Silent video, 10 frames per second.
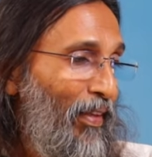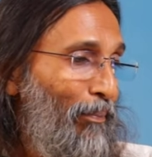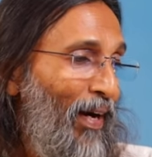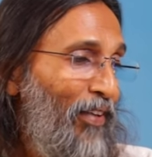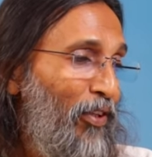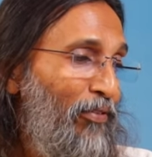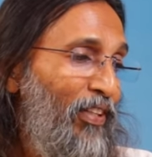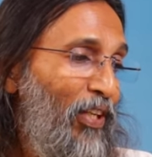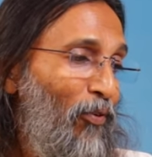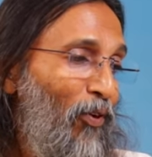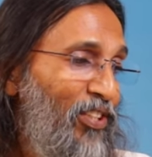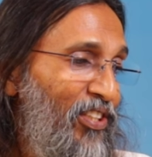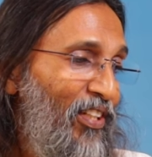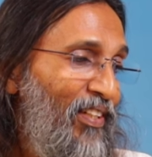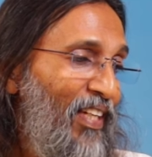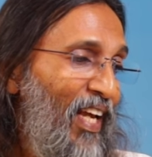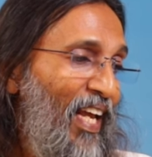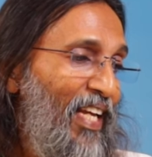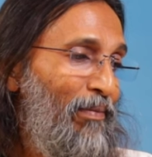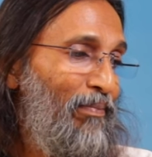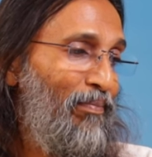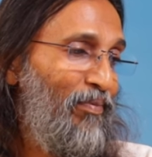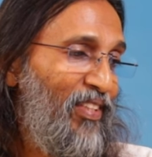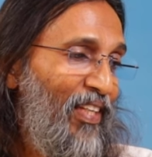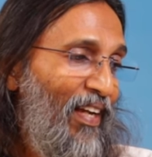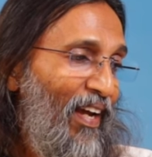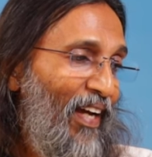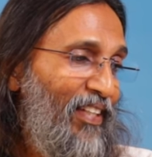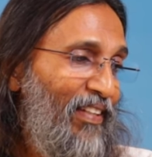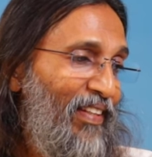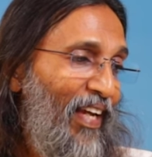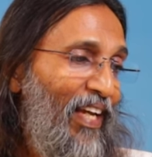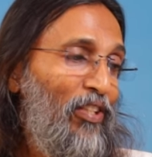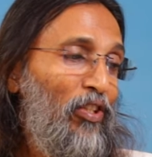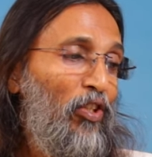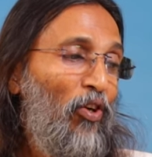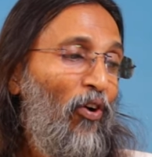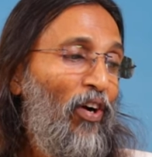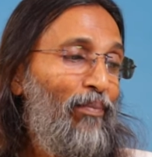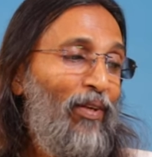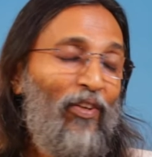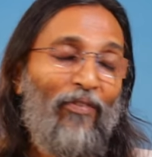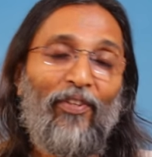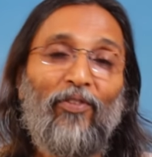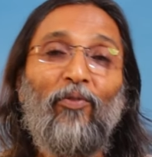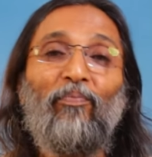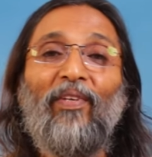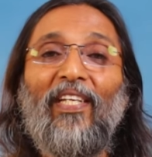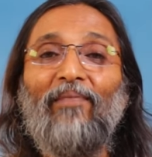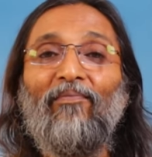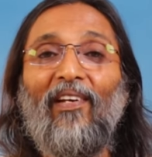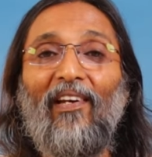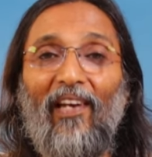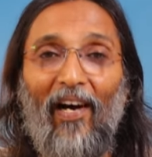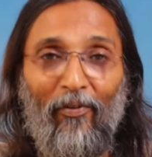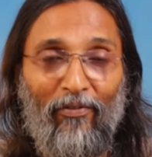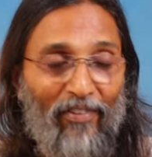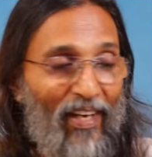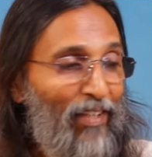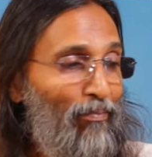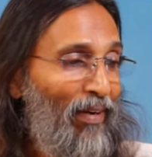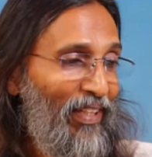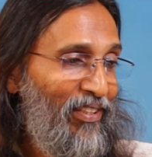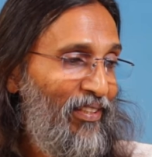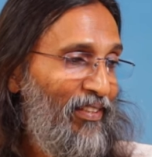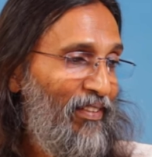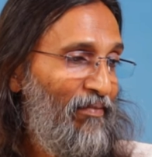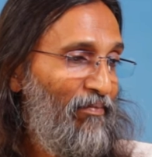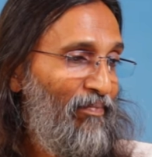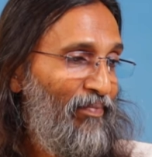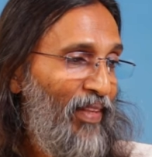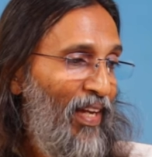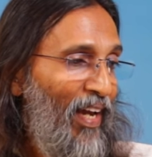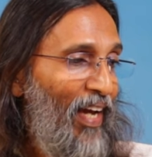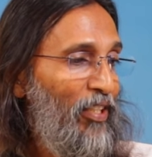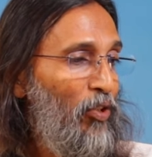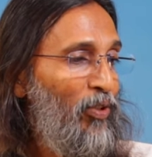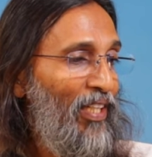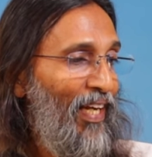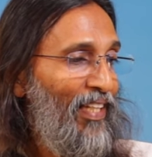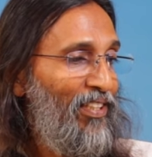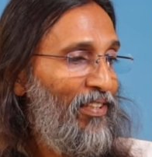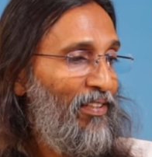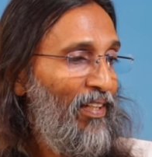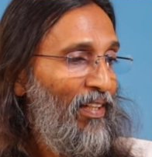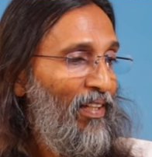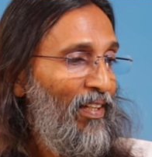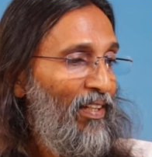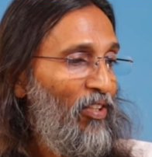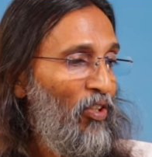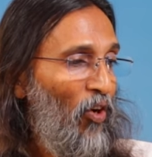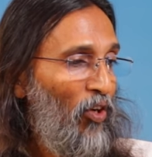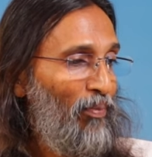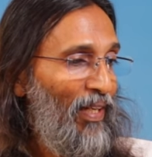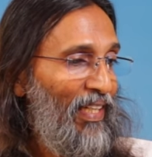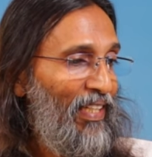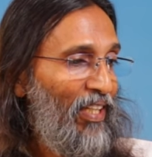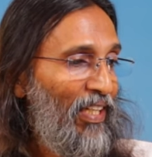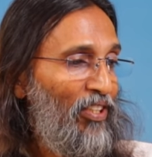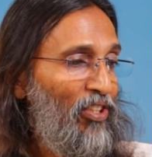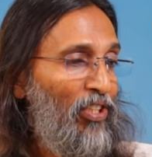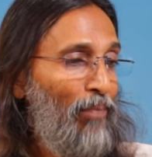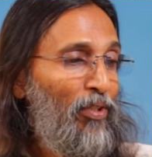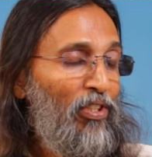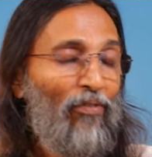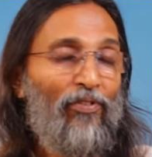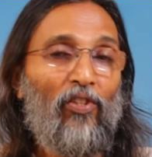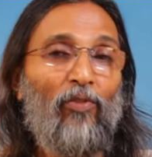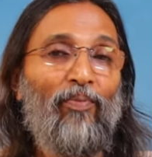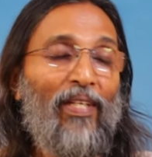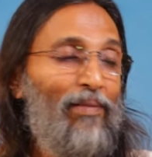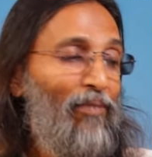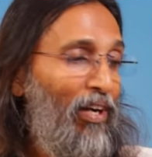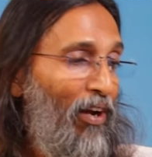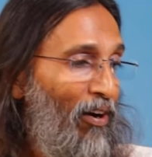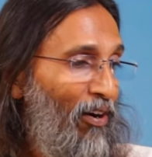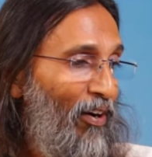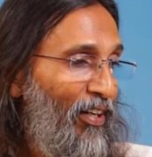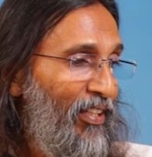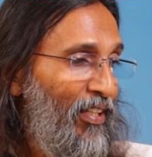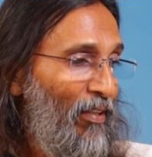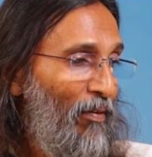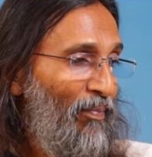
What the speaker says: The path of devotion aims at the enjoyment of the supreme love and bliss, and utilizes normally the conception of the Supreme Lord